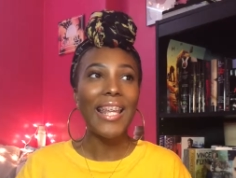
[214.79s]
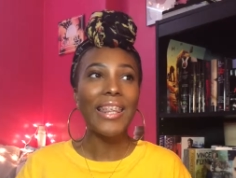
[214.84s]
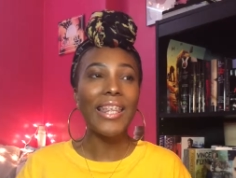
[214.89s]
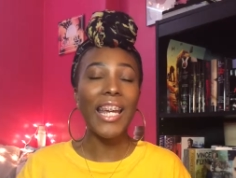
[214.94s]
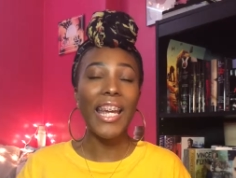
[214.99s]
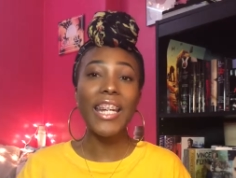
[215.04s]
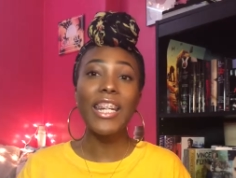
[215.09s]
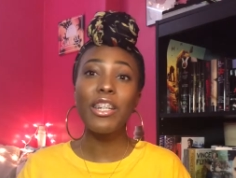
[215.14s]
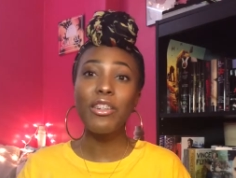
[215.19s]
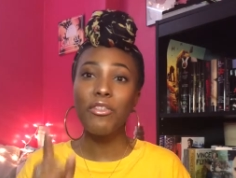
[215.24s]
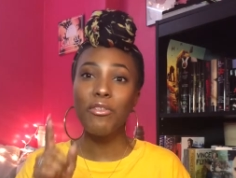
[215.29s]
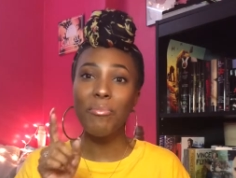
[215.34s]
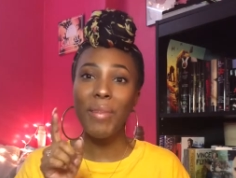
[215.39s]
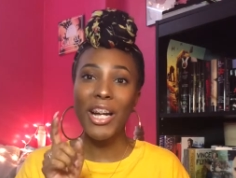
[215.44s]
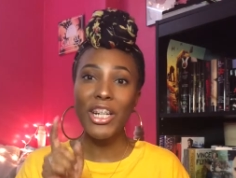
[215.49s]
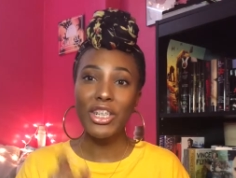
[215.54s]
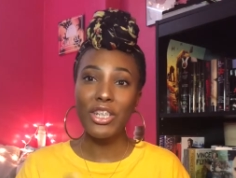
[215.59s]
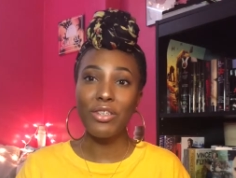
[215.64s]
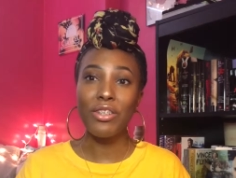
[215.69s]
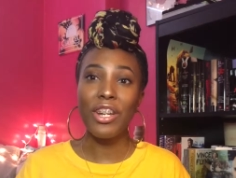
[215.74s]
the end of
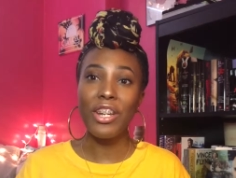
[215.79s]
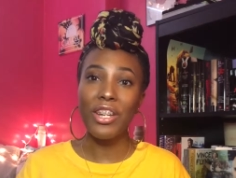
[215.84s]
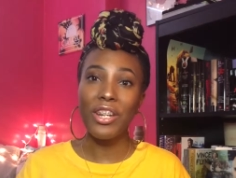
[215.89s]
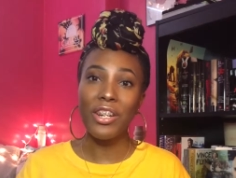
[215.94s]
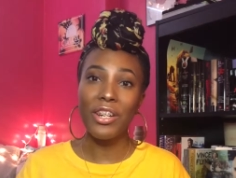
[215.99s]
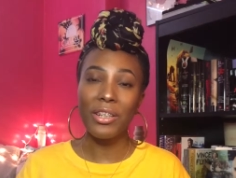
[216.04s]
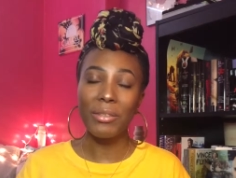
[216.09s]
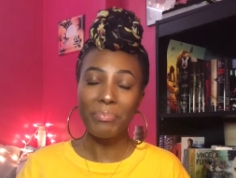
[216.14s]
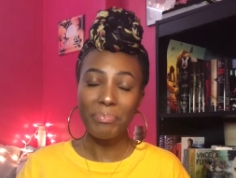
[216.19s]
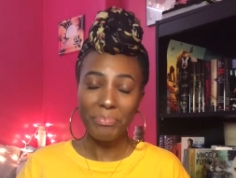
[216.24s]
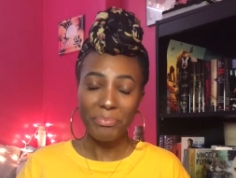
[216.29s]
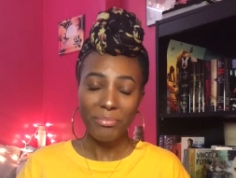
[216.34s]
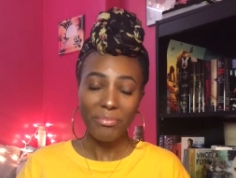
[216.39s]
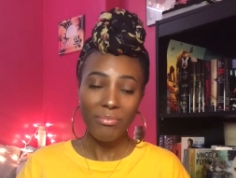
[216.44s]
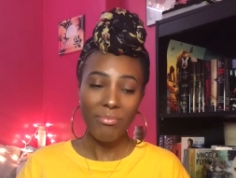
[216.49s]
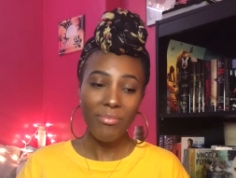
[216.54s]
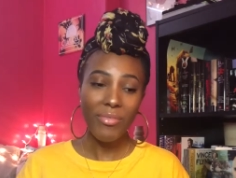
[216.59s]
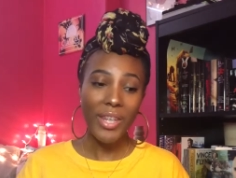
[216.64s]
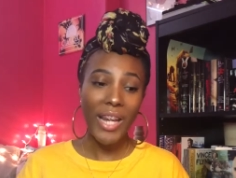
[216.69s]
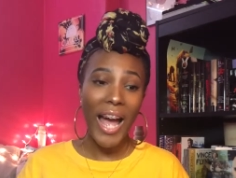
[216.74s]
my junior year,
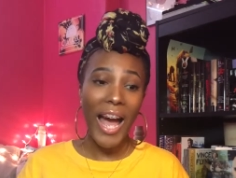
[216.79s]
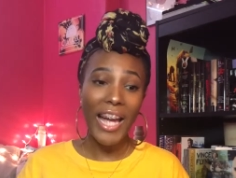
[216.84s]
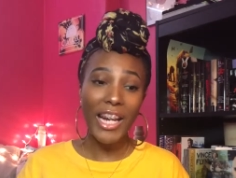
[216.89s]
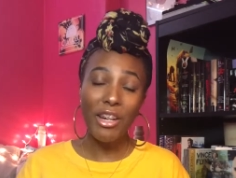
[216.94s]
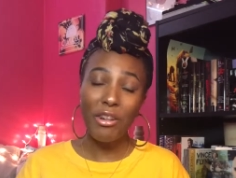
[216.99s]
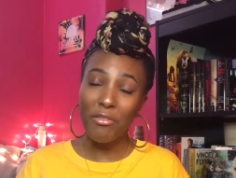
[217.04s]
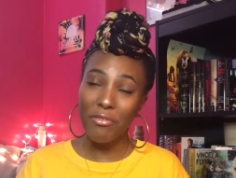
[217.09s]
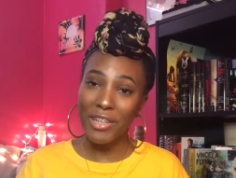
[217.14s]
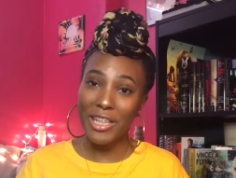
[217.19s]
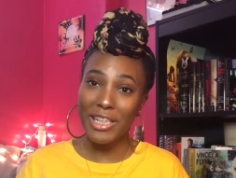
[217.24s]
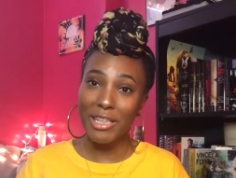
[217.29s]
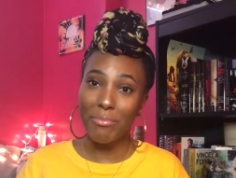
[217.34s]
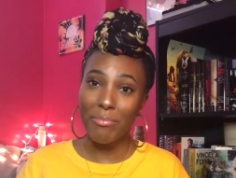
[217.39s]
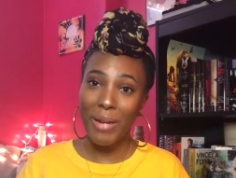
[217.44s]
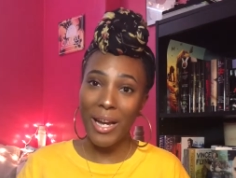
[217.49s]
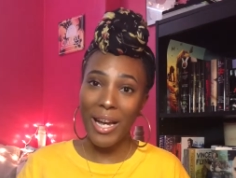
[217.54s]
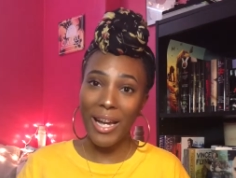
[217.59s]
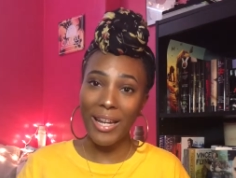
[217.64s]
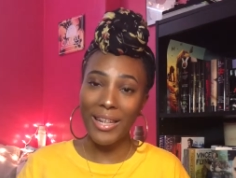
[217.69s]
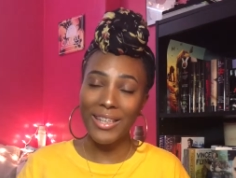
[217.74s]
I convinced
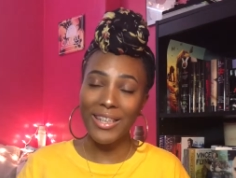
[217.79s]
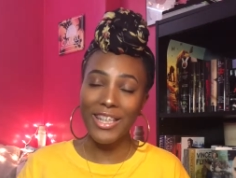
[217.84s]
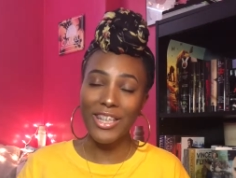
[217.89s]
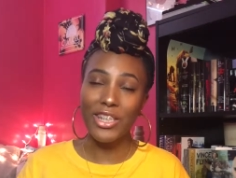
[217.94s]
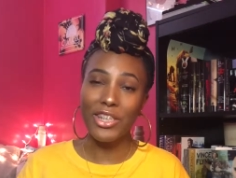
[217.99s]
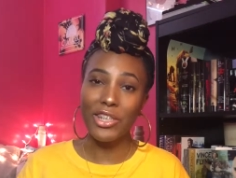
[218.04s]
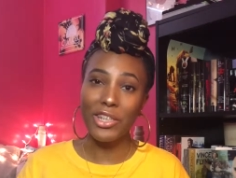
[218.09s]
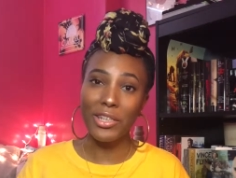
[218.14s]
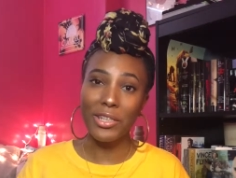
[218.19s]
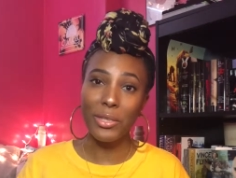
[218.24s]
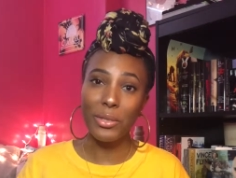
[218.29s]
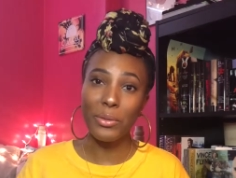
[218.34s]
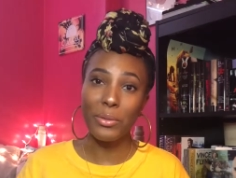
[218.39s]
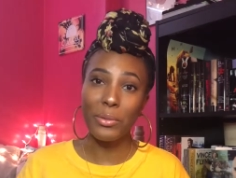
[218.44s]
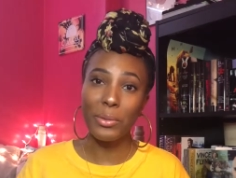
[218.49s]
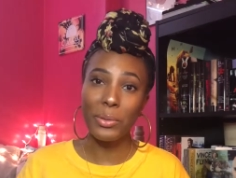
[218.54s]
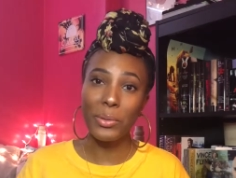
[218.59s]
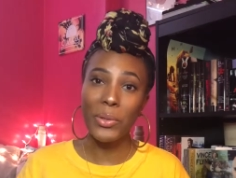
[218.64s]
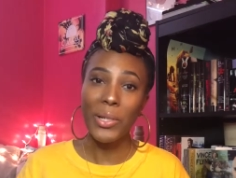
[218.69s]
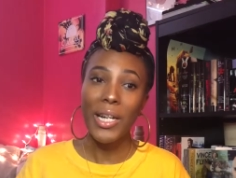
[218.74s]
my teacher
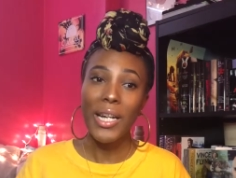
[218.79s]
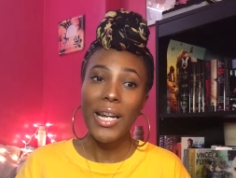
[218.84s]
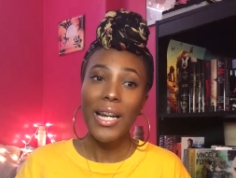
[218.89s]
to